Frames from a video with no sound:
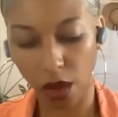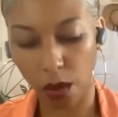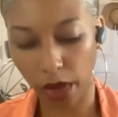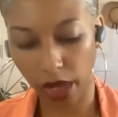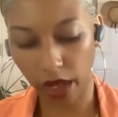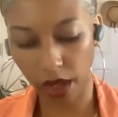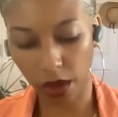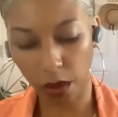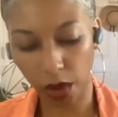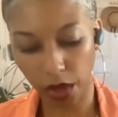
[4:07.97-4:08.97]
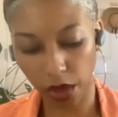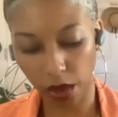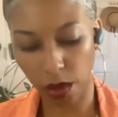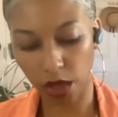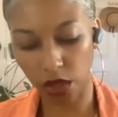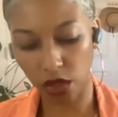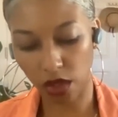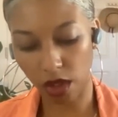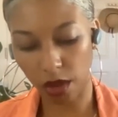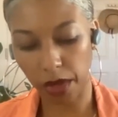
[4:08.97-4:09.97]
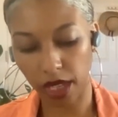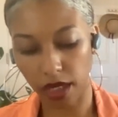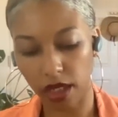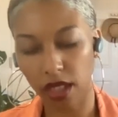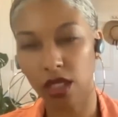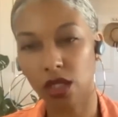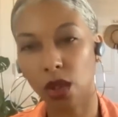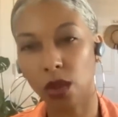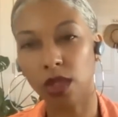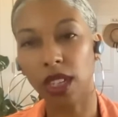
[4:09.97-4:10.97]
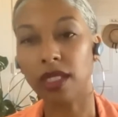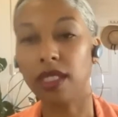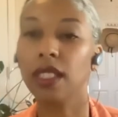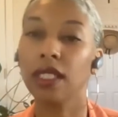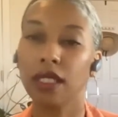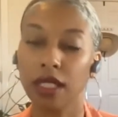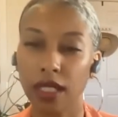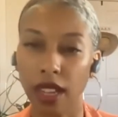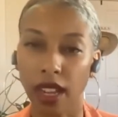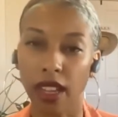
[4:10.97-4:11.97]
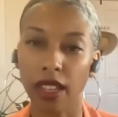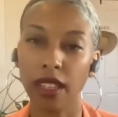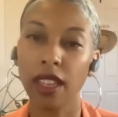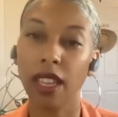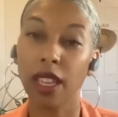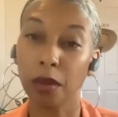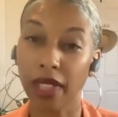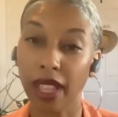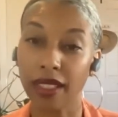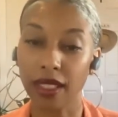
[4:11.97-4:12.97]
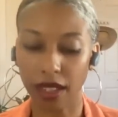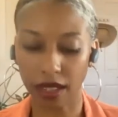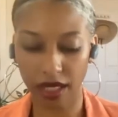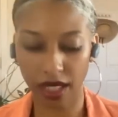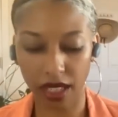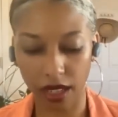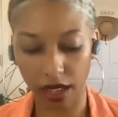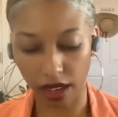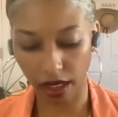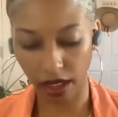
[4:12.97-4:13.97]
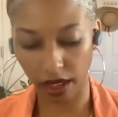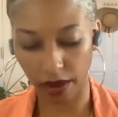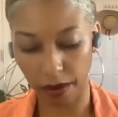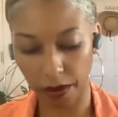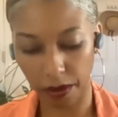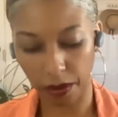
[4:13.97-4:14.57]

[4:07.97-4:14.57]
Where were you when strong men told us to die and blasted us into nothing?